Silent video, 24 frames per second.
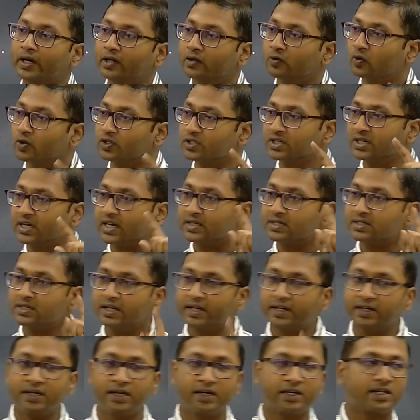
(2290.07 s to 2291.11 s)
question
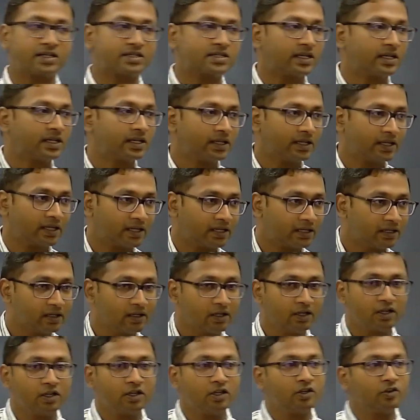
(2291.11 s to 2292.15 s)
answering data set here,
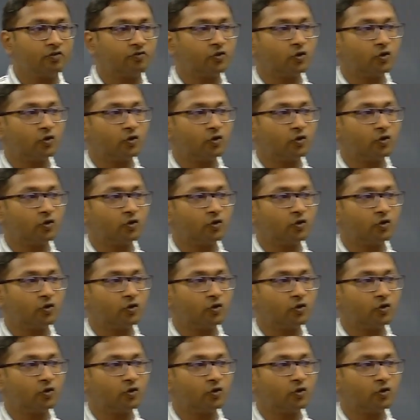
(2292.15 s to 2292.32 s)
if you